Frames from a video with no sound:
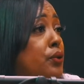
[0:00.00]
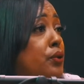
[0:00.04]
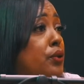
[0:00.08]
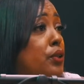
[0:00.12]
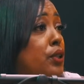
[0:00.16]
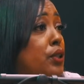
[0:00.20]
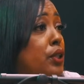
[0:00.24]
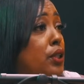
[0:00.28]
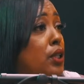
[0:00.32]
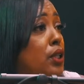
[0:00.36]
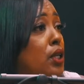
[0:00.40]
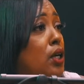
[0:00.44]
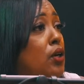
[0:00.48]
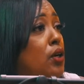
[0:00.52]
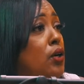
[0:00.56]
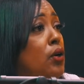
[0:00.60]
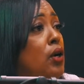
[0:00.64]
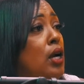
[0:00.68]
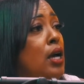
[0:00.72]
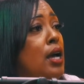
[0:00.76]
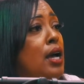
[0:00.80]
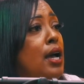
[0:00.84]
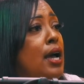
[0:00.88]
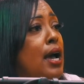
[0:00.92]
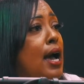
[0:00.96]
You
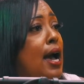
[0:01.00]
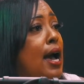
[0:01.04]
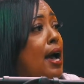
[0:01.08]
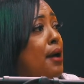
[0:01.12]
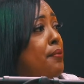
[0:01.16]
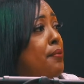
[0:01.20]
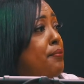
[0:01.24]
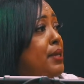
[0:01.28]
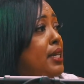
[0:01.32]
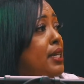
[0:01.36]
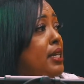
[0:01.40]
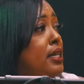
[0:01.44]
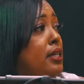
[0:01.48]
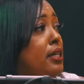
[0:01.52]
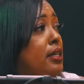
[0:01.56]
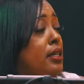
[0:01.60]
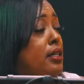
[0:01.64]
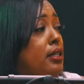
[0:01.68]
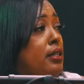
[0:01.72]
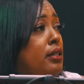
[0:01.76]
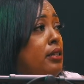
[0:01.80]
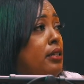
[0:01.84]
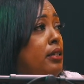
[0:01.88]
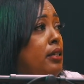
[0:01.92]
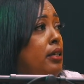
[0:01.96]
Absolutely. know, I
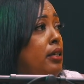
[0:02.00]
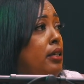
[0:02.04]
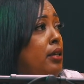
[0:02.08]
mean,